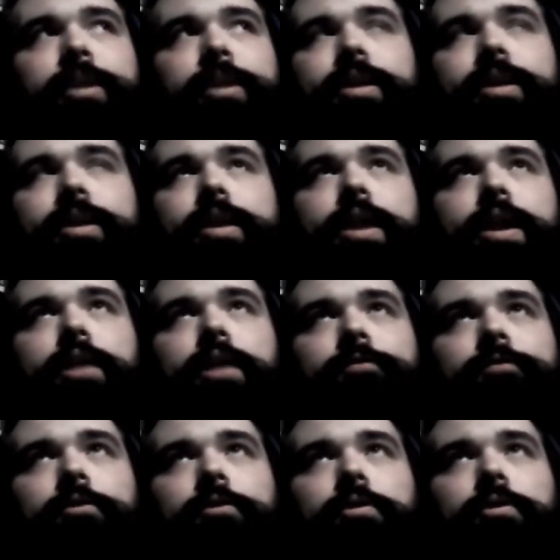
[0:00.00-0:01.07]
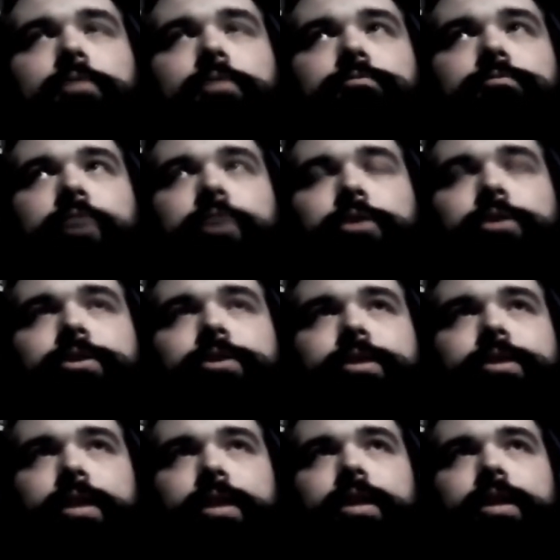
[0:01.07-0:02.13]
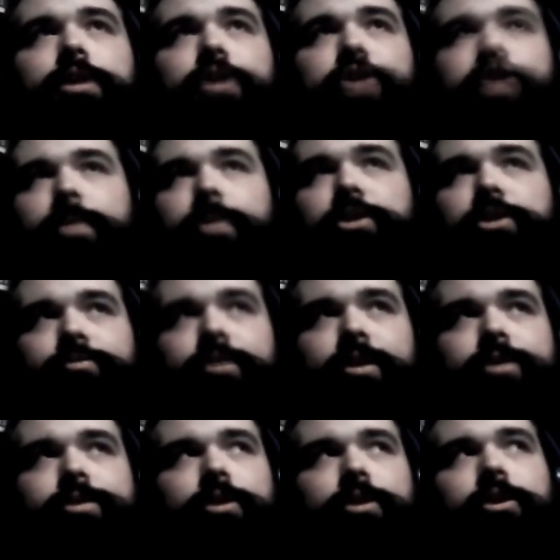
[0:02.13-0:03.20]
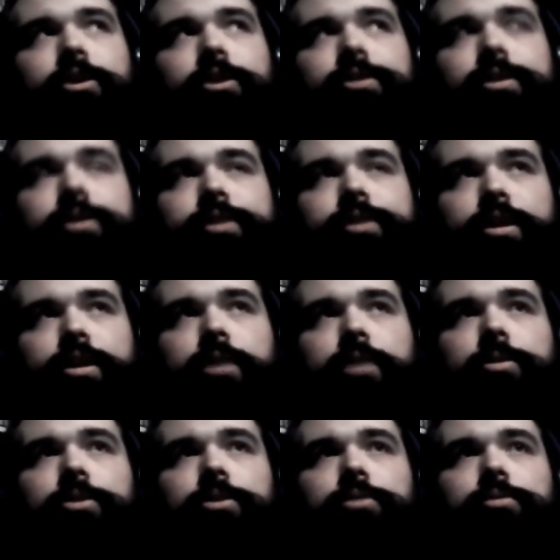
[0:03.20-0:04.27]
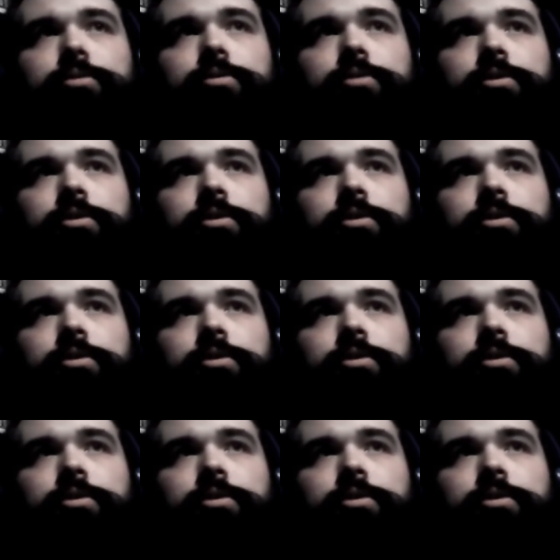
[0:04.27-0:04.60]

Indiana for Rose City Championship Wrestling, RCCW.